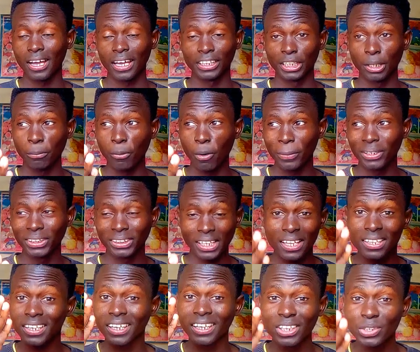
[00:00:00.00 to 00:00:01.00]
And the moment
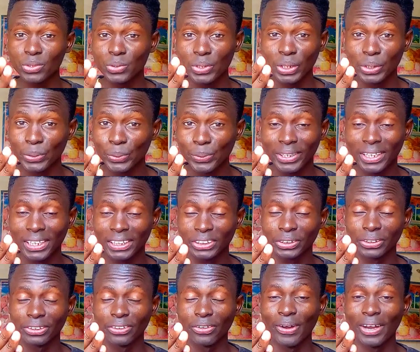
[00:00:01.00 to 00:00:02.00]
other guys will do
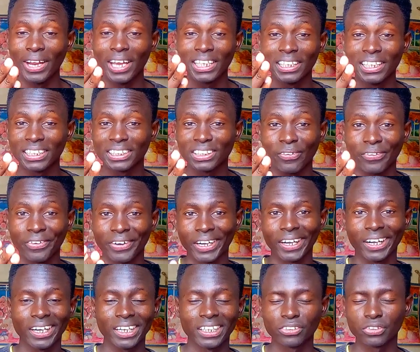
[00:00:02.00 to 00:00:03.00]
that, you'll later on
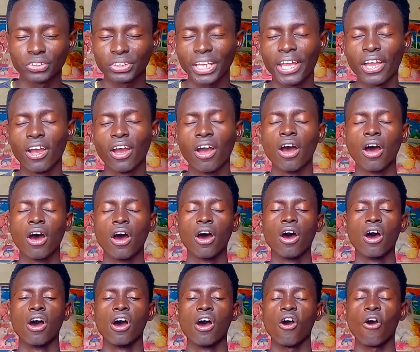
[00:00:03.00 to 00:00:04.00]
regret to say,
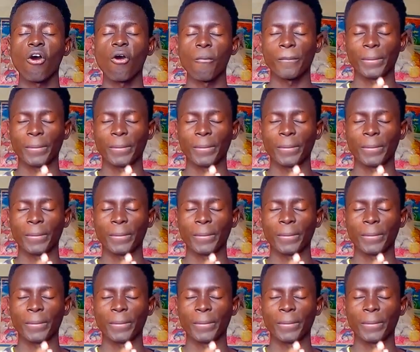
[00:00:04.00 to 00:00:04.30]
oh